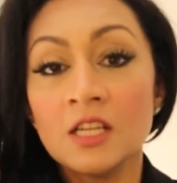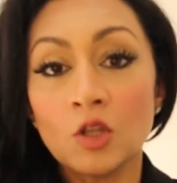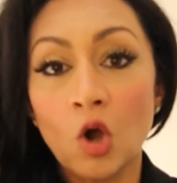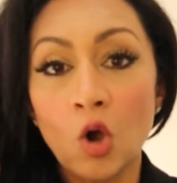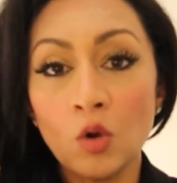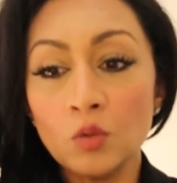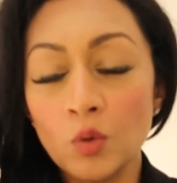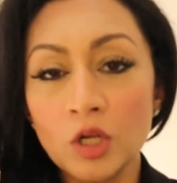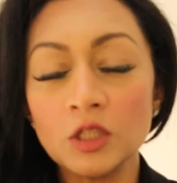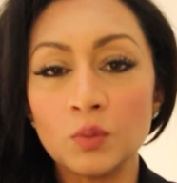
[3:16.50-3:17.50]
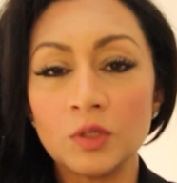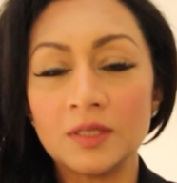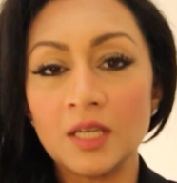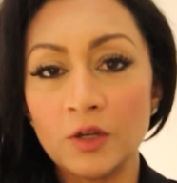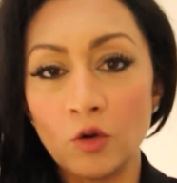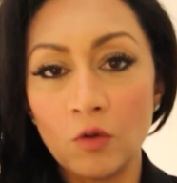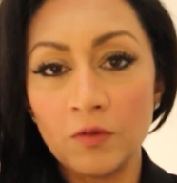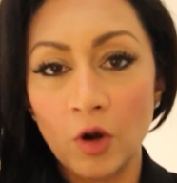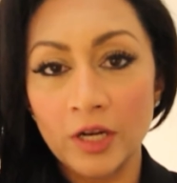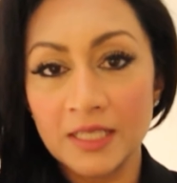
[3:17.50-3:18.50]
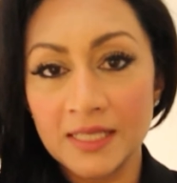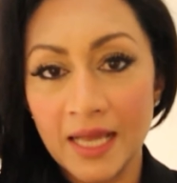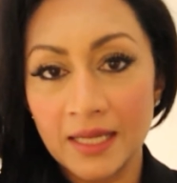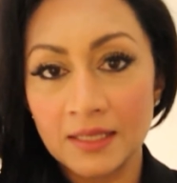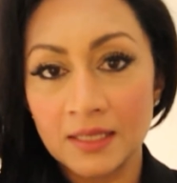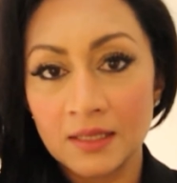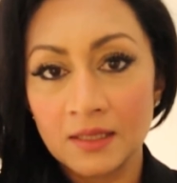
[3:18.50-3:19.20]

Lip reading: The whole world will turn over on its head.